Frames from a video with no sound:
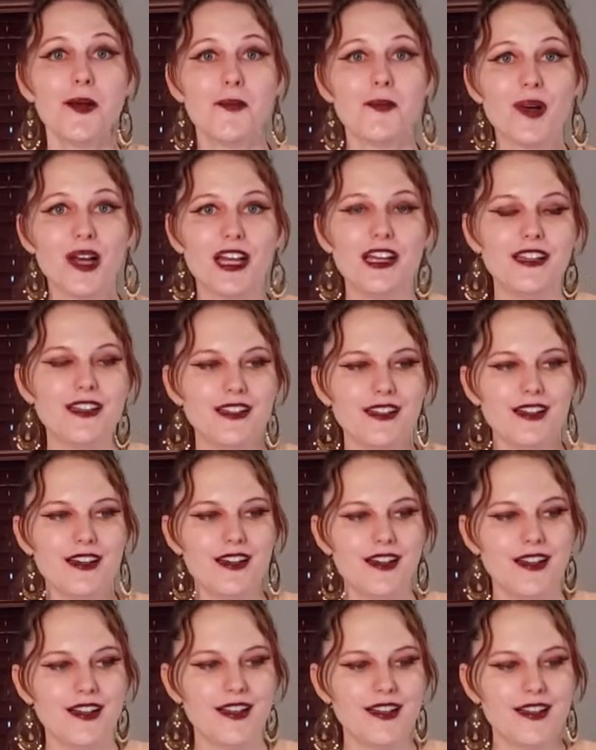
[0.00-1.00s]
But,
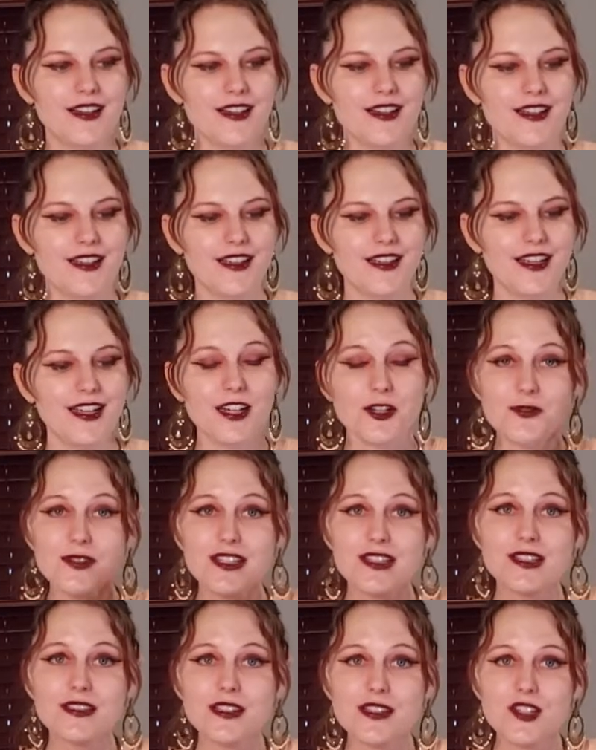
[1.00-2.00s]
and it was
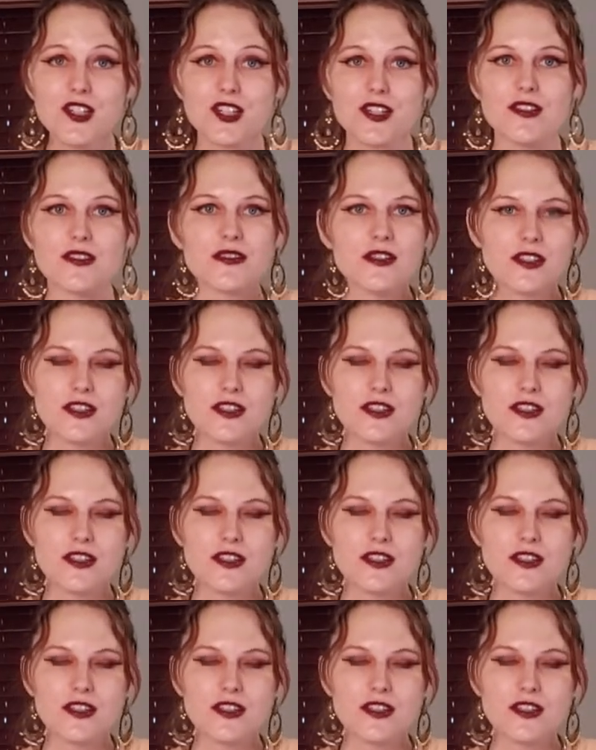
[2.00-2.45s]
delicious.